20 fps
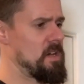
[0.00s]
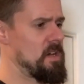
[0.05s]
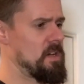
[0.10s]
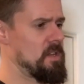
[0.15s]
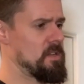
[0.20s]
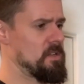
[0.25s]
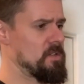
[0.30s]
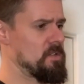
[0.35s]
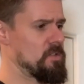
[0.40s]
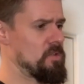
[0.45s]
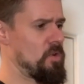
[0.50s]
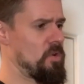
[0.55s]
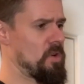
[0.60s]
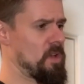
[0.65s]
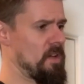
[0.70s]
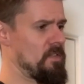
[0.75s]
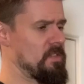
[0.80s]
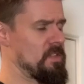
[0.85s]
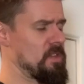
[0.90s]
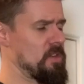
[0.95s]
and torque
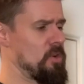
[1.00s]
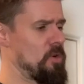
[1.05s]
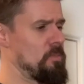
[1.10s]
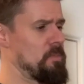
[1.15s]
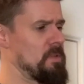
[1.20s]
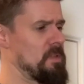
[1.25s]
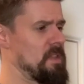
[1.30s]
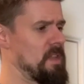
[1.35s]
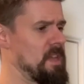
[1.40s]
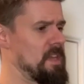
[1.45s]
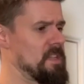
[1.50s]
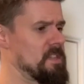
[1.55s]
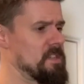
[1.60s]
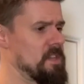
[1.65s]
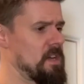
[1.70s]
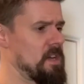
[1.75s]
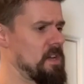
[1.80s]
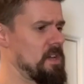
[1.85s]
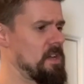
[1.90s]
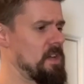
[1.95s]
everything up
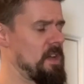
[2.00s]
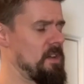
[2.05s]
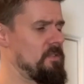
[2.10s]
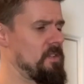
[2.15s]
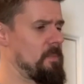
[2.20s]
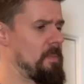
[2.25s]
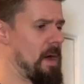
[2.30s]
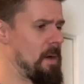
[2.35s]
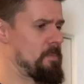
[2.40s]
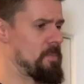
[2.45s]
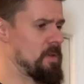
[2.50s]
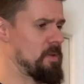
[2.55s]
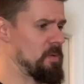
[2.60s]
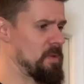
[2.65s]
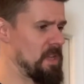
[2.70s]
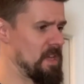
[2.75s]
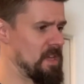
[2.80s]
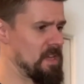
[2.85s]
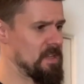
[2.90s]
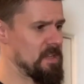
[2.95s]
later if I'm happy with
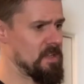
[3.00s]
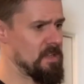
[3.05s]
it.